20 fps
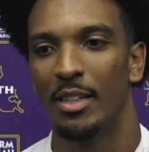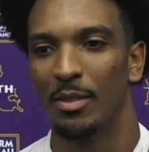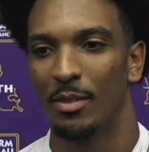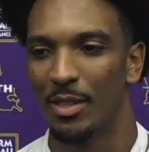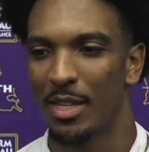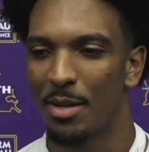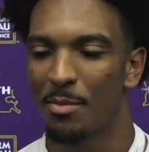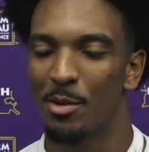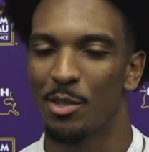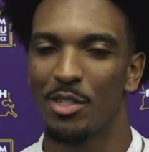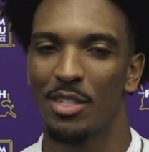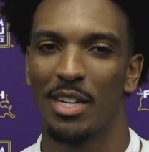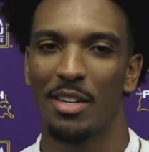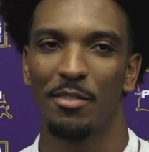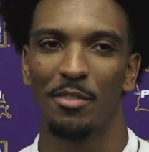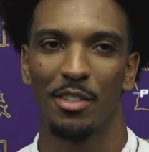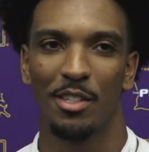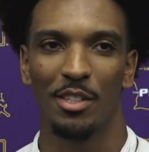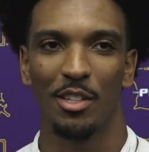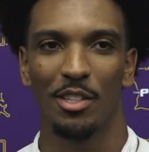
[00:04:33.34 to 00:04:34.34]
Yeah, most
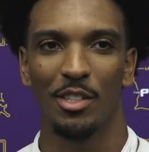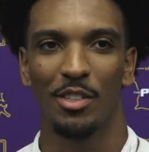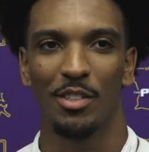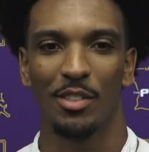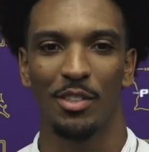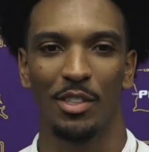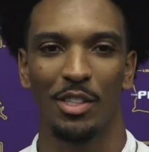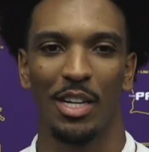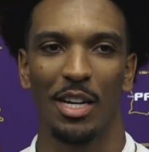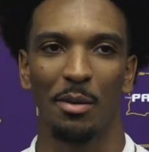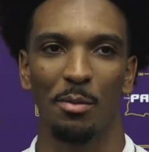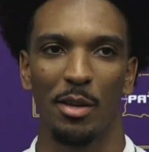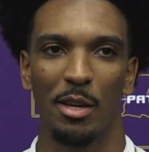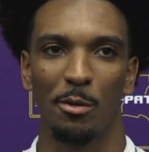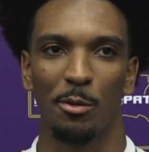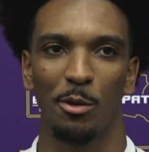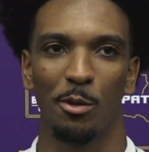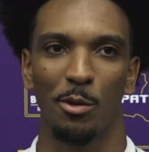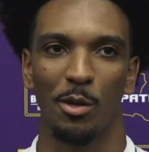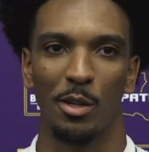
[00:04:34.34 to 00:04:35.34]
definitely. You know, you got to be
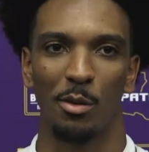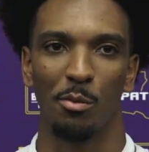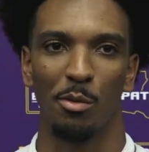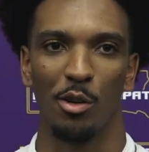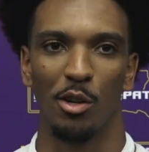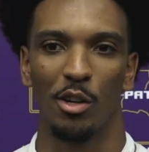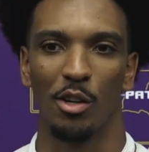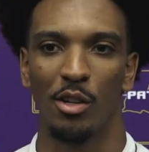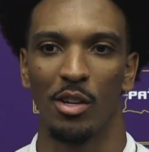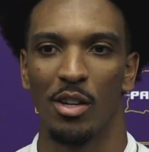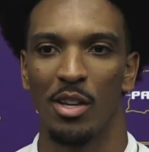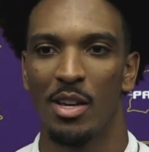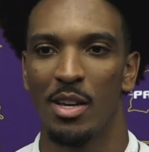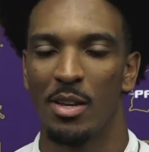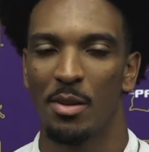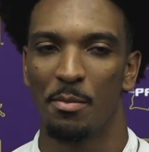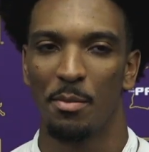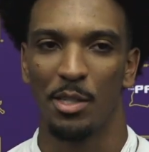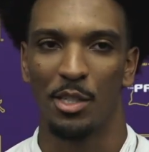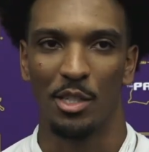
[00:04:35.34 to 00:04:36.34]
able to run the ball.
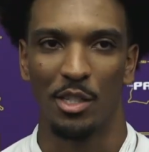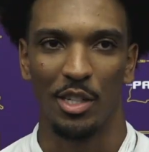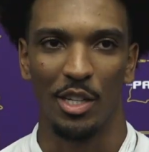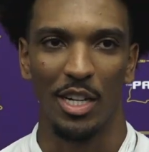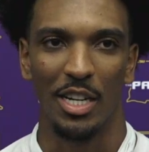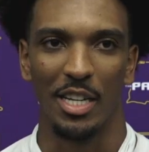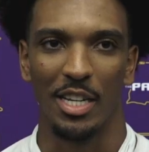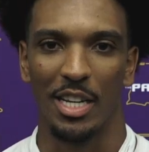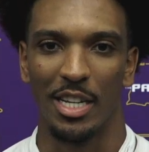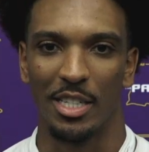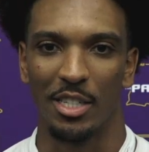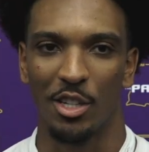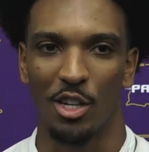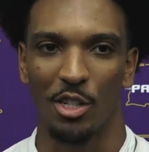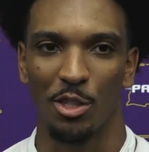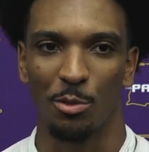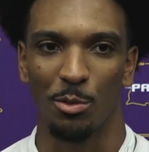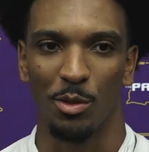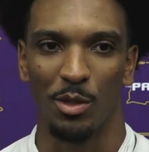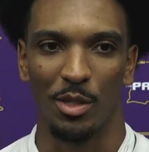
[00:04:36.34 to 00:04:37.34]
But, you know, that
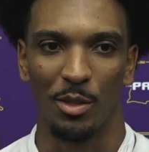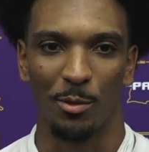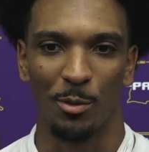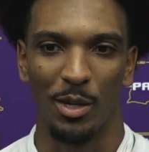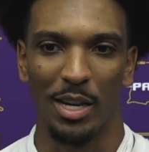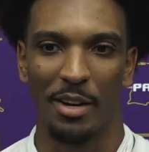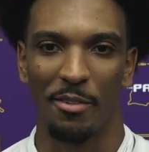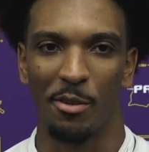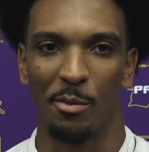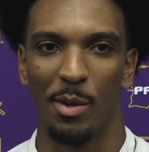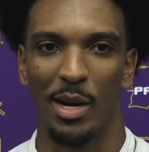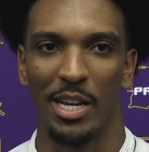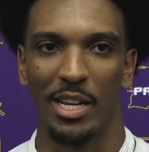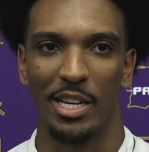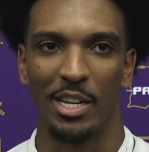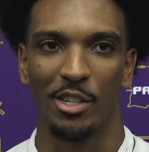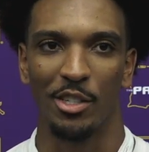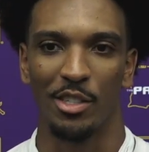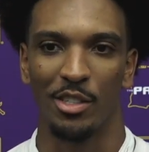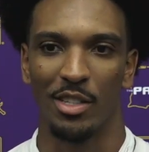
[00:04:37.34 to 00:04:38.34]
starts with everybody
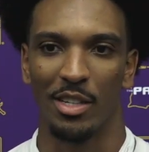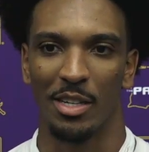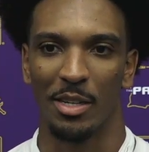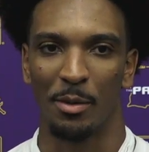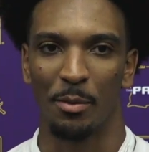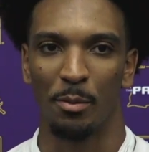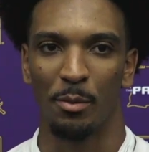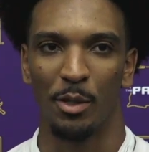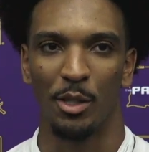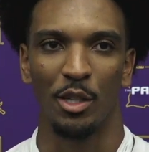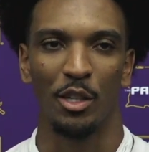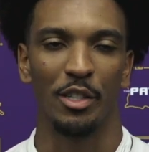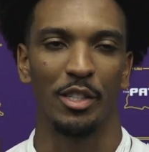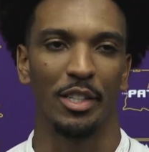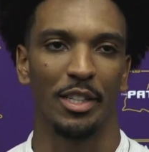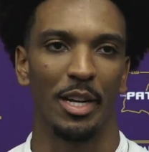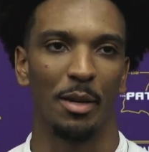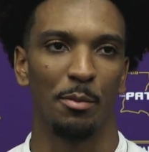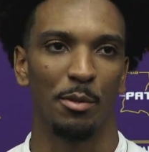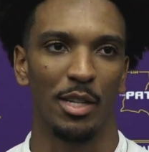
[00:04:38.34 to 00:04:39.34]
else. You know, there's a
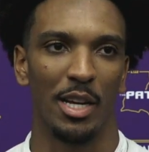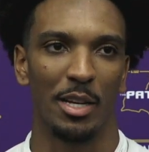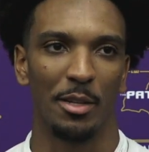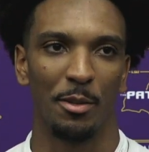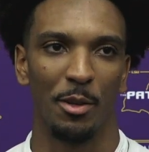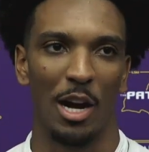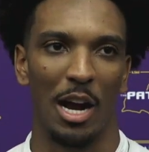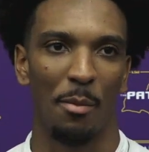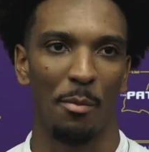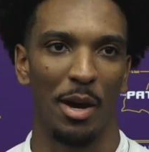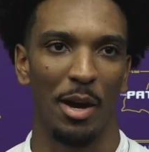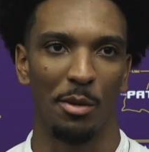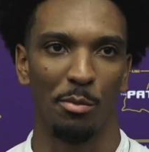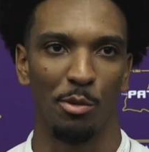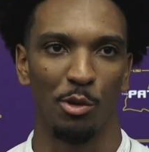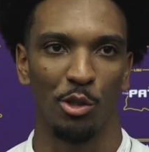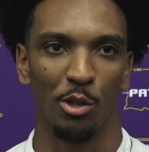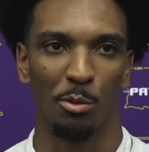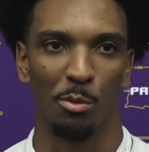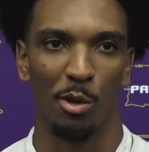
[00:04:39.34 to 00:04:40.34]
couple times where I might have
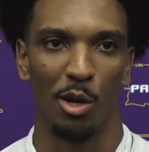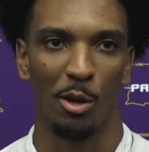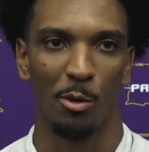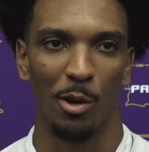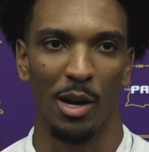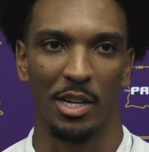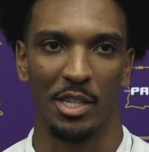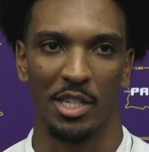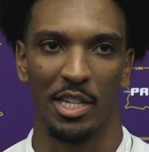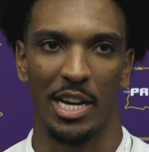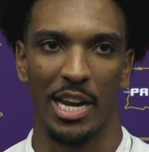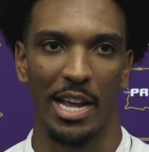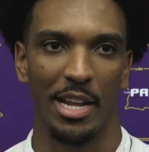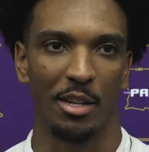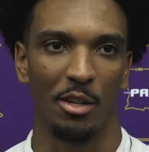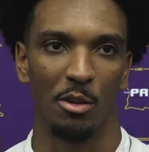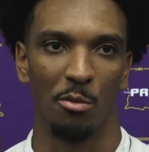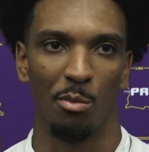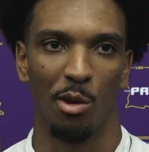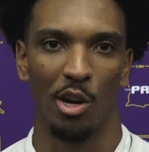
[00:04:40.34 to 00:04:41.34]
pulled the ball where I should have
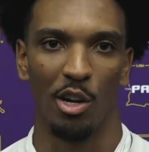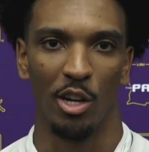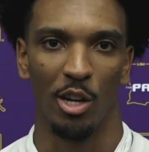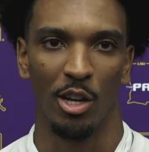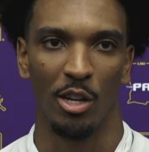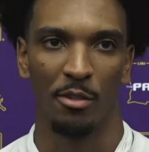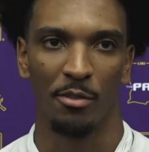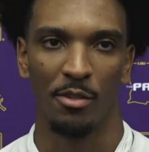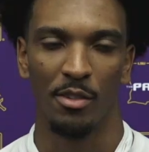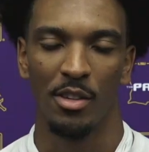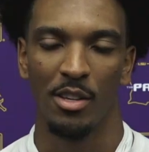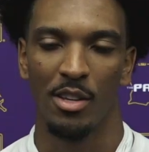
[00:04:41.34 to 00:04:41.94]
handed the ball off.